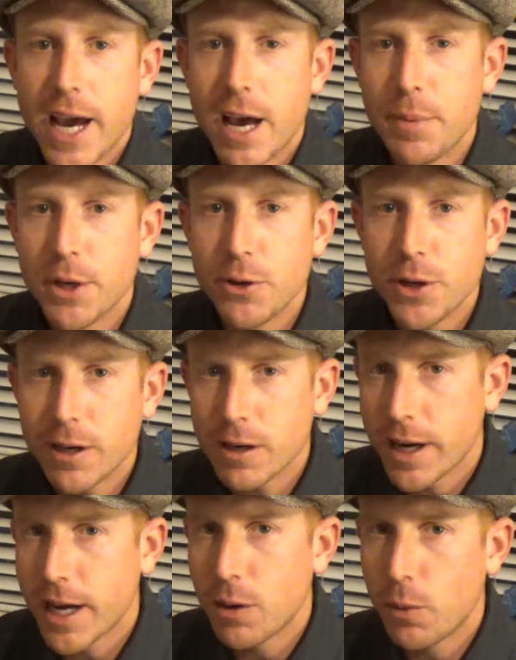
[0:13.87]
Happy New Year
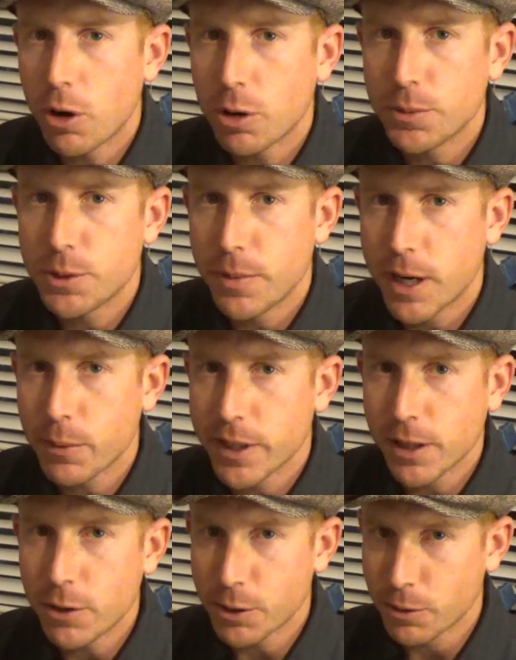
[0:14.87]
and welcome to my
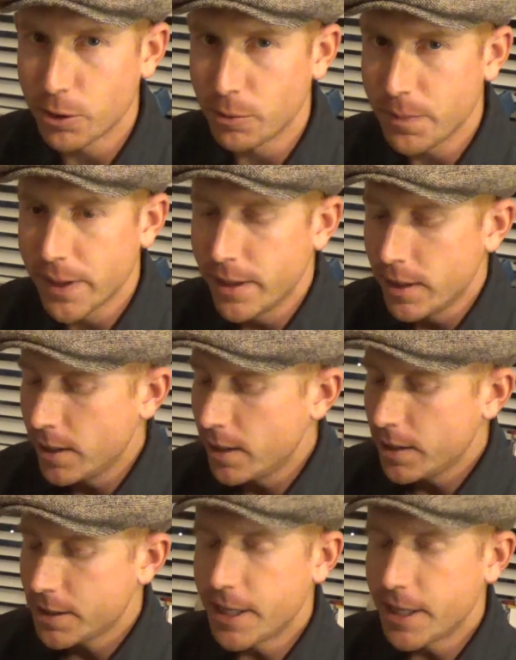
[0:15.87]
reloading room.